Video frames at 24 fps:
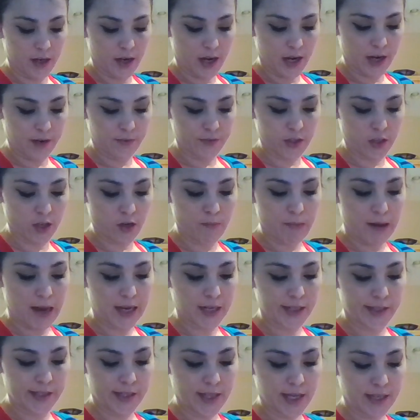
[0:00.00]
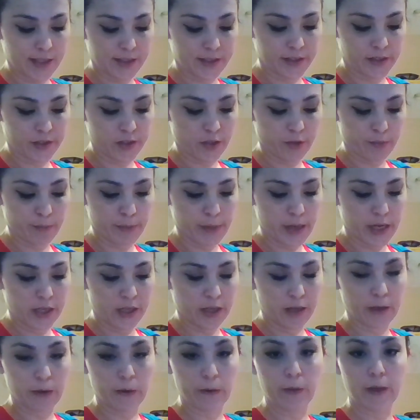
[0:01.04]
I have to go back to that sensor
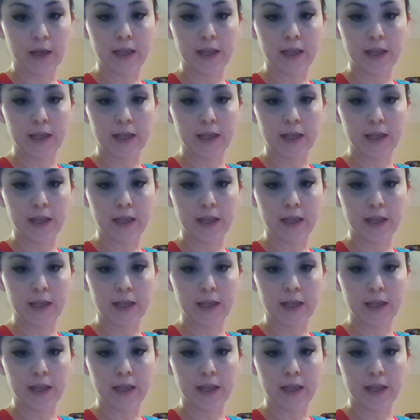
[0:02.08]
menu